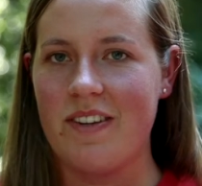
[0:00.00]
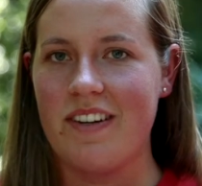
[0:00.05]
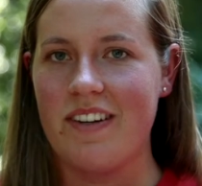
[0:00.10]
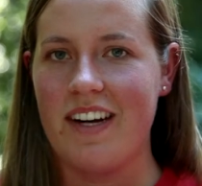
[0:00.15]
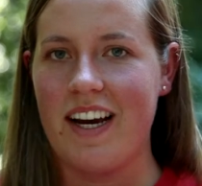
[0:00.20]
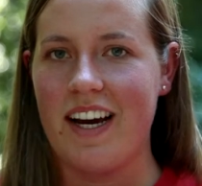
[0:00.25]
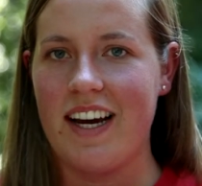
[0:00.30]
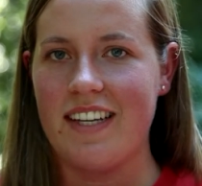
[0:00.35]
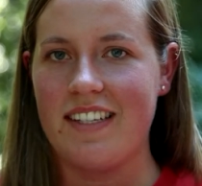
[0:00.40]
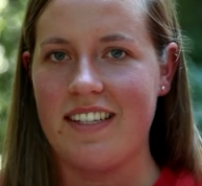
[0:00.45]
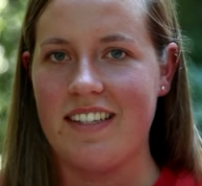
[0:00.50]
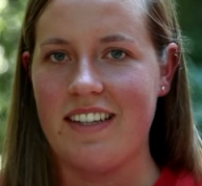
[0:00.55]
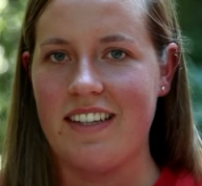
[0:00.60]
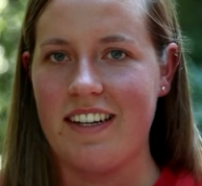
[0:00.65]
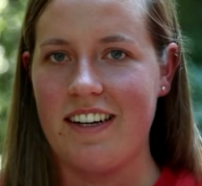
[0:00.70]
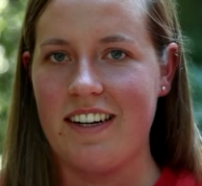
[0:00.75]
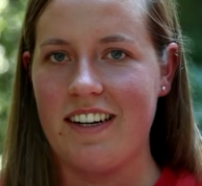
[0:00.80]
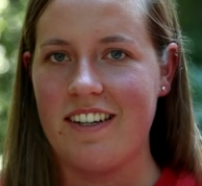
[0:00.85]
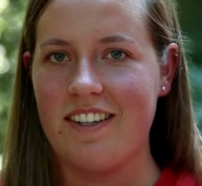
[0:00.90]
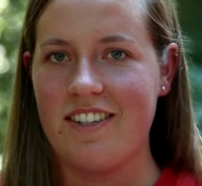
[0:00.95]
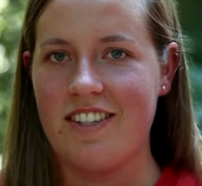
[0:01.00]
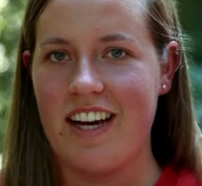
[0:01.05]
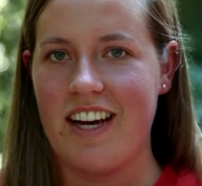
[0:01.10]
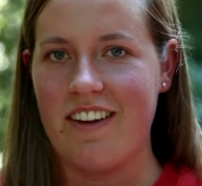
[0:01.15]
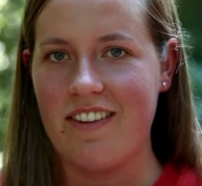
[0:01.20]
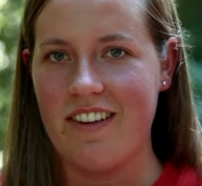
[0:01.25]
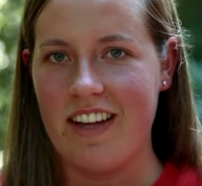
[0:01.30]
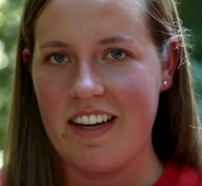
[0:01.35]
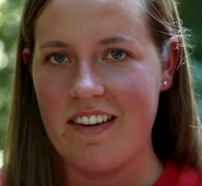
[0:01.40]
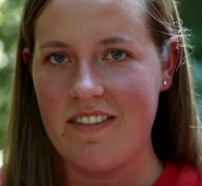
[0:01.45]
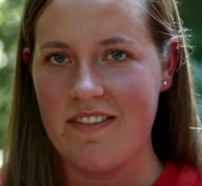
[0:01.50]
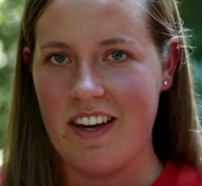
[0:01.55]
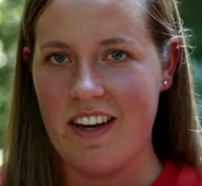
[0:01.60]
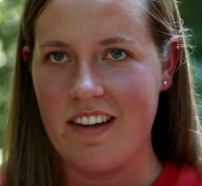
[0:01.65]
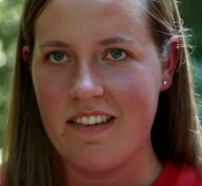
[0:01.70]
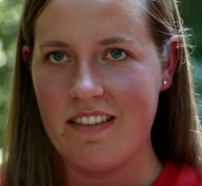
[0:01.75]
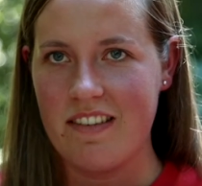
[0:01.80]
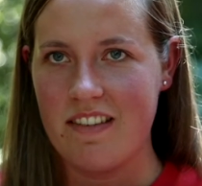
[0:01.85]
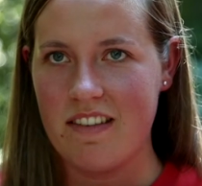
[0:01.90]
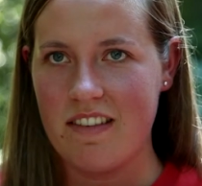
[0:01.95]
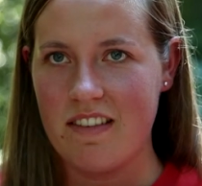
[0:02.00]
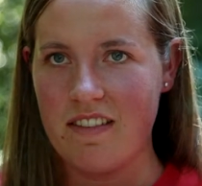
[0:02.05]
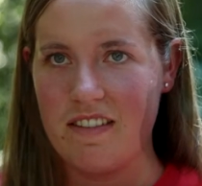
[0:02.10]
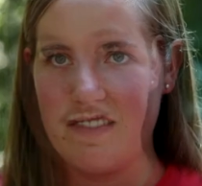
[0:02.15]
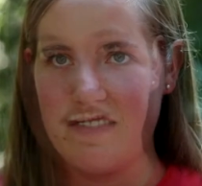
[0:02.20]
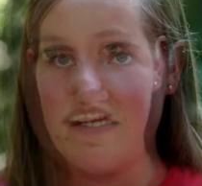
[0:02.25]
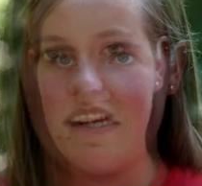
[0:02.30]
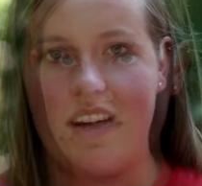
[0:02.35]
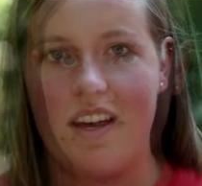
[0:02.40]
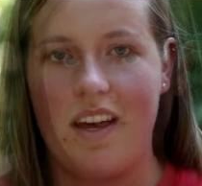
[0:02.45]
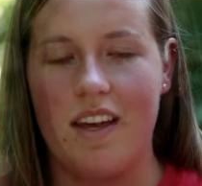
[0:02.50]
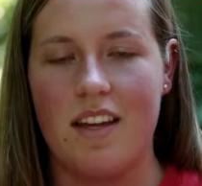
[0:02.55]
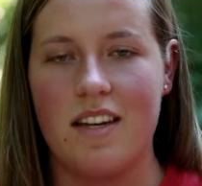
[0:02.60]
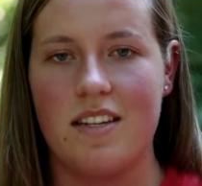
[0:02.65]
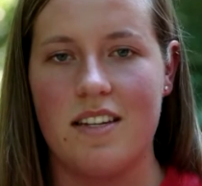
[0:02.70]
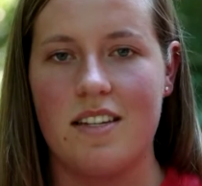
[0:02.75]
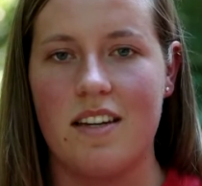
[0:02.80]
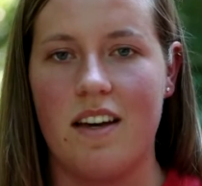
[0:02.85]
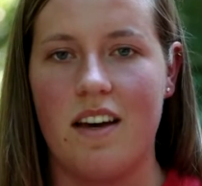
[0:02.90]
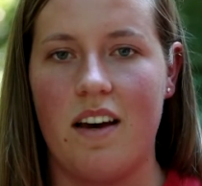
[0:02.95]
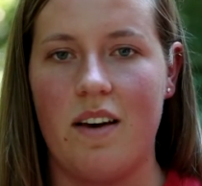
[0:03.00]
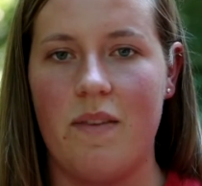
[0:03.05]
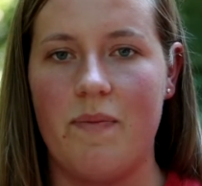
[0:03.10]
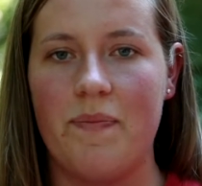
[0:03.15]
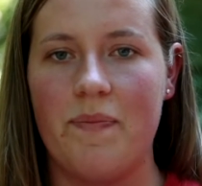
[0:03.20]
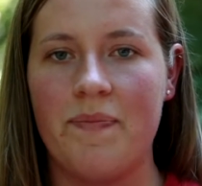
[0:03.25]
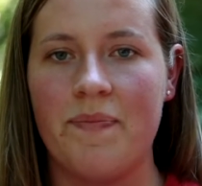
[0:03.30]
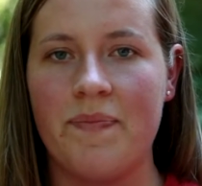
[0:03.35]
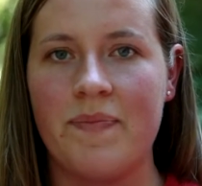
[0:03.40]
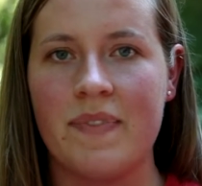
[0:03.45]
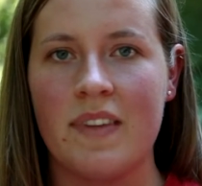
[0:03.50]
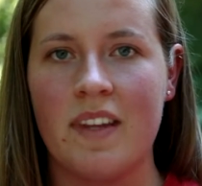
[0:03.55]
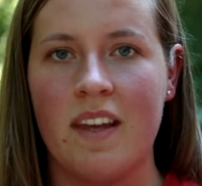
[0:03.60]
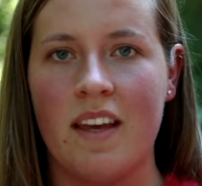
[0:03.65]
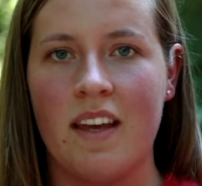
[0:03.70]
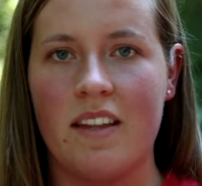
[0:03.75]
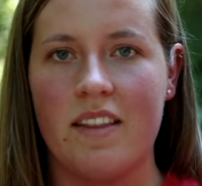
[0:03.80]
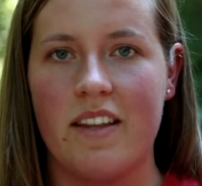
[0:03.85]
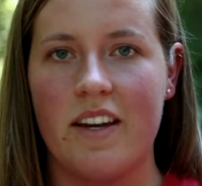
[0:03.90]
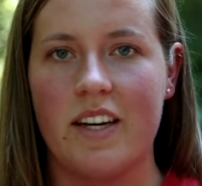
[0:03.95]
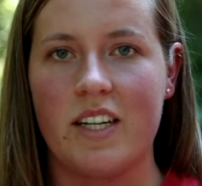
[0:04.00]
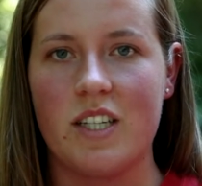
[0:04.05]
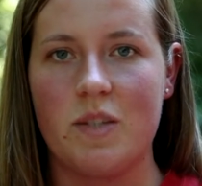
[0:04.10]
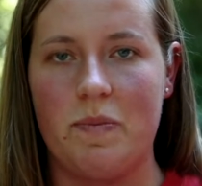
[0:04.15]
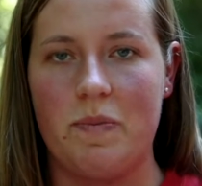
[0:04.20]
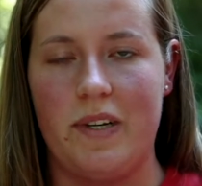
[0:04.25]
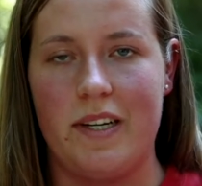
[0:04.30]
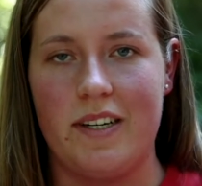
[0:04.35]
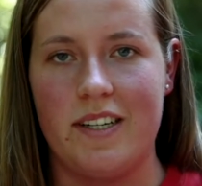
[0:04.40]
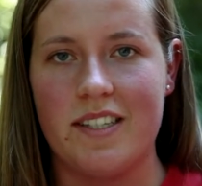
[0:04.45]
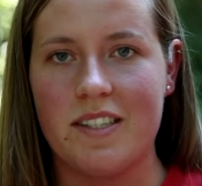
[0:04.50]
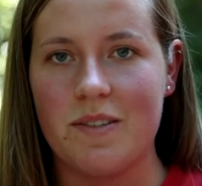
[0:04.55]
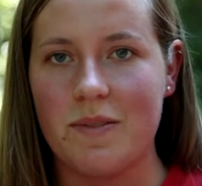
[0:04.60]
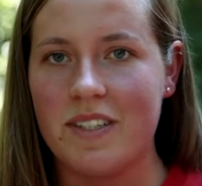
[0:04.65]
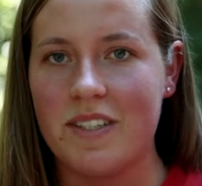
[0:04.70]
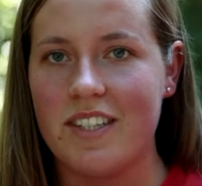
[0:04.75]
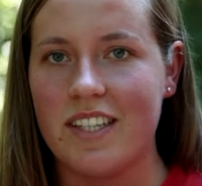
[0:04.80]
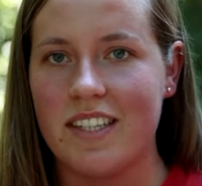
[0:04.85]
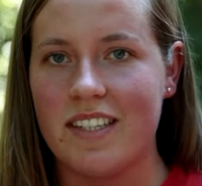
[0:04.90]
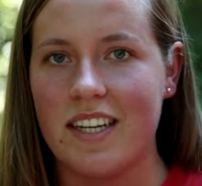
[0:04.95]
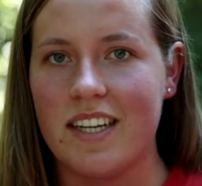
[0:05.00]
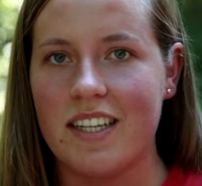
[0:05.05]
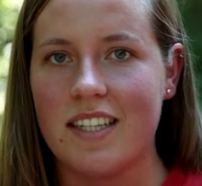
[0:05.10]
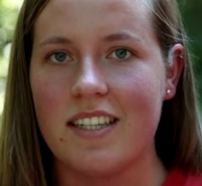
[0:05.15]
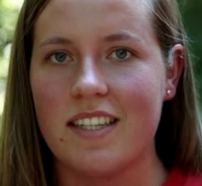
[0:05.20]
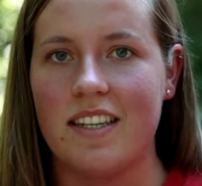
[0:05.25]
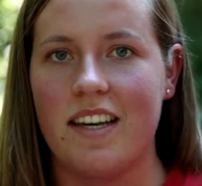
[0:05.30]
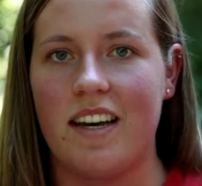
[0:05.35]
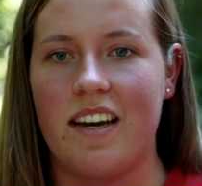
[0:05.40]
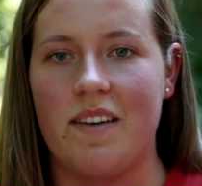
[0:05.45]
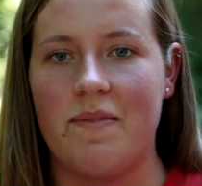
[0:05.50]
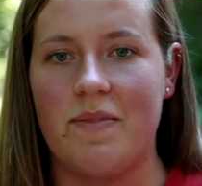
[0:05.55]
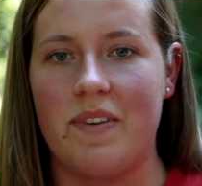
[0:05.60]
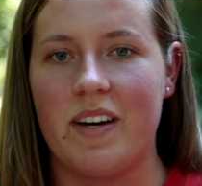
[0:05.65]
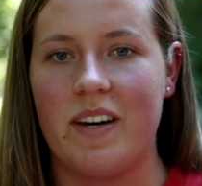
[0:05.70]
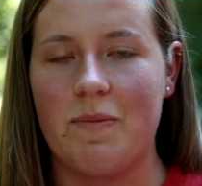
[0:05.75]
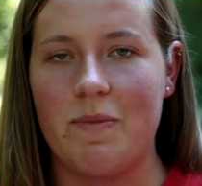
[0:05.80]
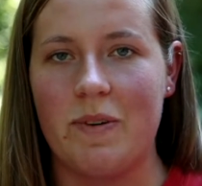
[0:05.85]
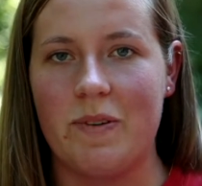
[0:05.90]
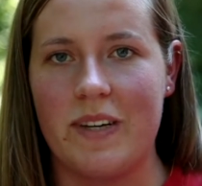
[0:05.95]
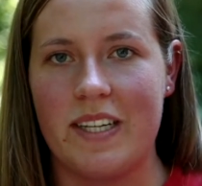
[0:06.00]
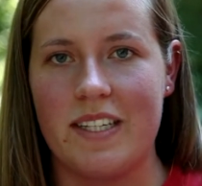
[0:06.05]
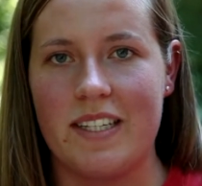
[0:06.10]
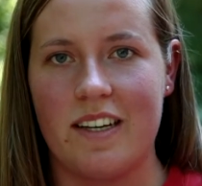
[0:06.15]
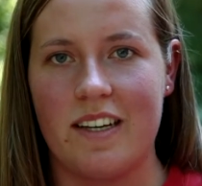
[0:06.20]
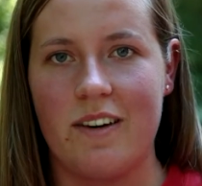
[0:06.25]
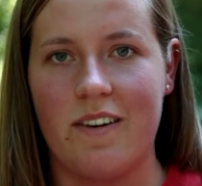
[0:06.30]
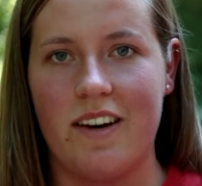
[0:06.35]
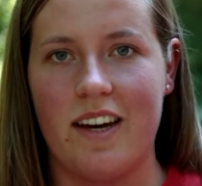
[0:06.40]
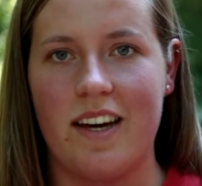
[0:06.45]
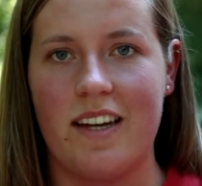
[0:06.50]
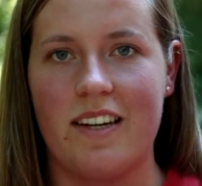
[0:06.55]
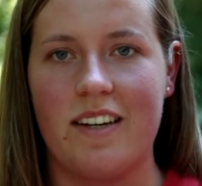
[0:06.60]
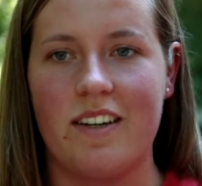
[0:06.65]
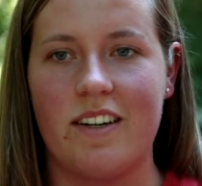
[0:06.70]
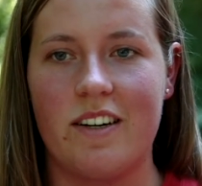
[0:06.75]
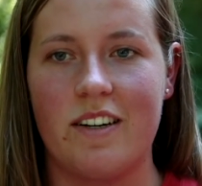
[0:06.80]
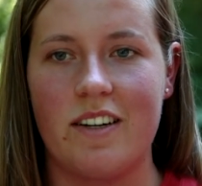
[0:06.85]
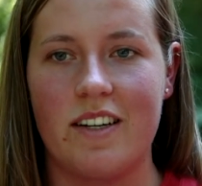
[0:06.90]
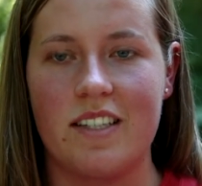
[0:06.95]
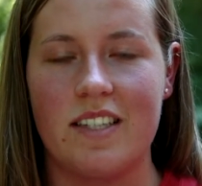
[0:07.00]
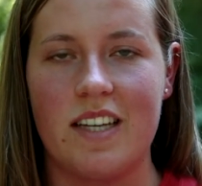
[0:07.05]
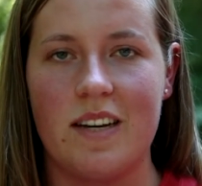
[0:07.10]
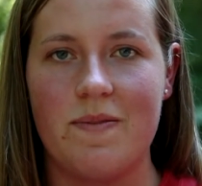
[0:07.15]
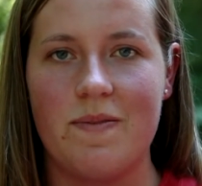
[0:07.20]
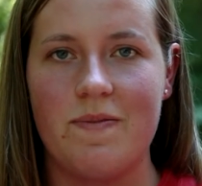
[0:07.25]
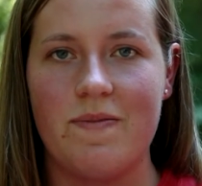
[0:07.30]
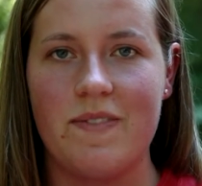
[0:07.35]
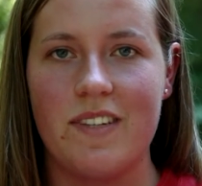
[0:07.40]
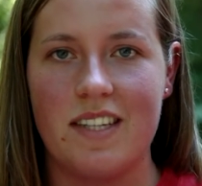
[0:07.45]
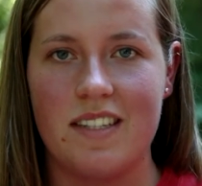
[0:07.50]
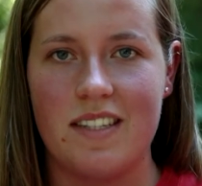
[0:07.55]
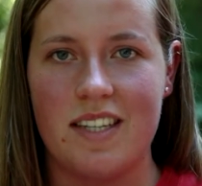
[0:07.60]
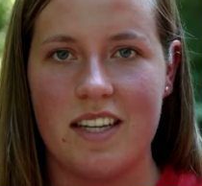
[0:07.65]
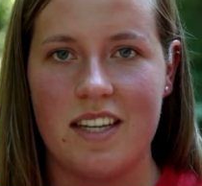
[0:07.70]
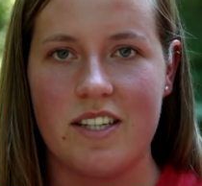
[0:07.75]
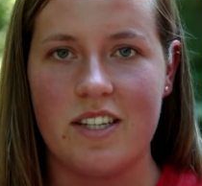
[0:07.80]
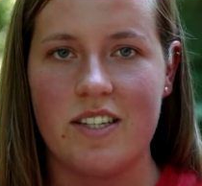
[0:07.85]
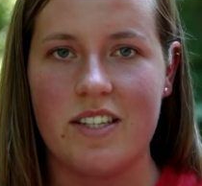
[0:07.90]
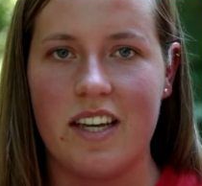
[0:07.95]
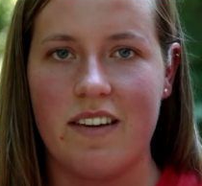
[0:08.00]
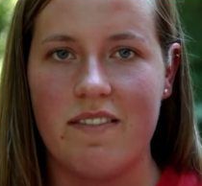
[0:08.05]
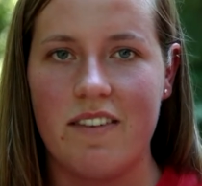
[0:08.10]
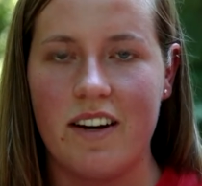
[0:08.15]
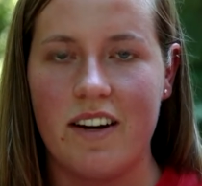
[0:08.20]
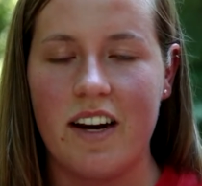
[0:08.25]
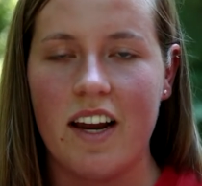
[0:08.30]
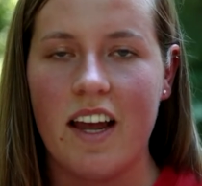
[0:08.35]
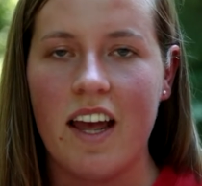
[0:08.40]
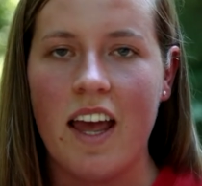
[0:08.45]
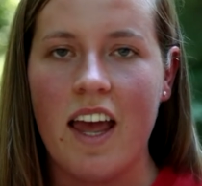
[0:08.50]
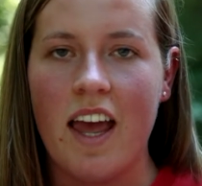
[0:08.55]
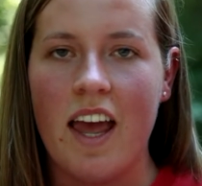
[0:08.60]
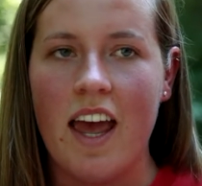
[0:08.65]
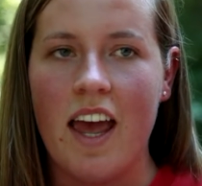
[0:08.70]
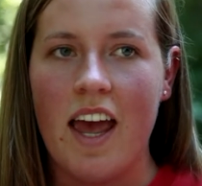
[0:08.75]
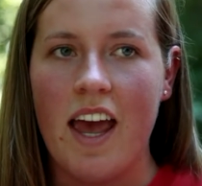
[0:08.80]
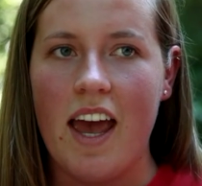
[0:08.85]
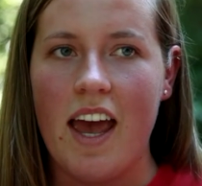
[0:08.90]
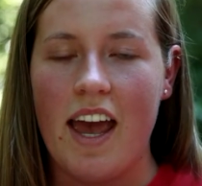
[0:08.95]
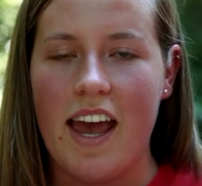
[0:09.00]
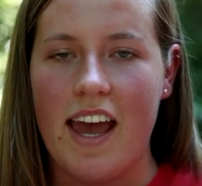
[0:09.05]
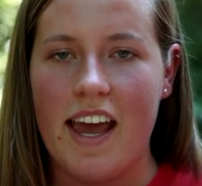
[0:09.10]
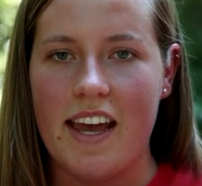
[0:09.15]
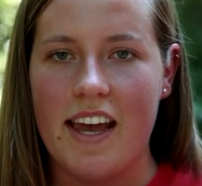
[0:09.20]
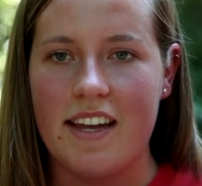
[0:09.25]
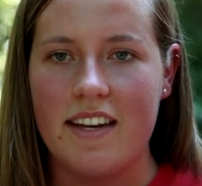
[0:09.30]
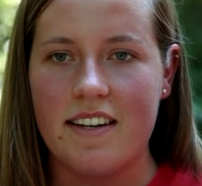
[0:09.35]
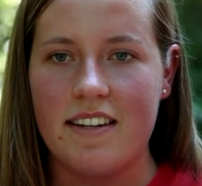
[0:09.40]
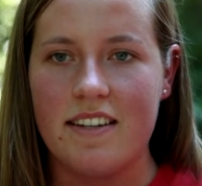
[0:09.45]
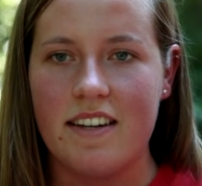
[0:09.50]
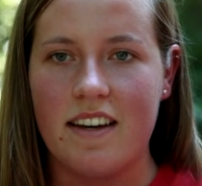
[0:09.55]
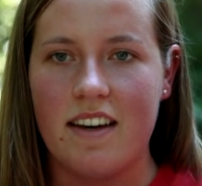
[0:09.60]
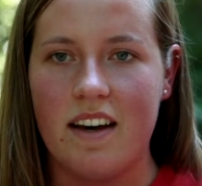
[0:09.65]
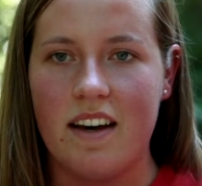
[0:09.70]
their eyes and their childlike faith, and their experience with Jesus. A couple weeks ago I had a girl accept Jesus as her Savior, and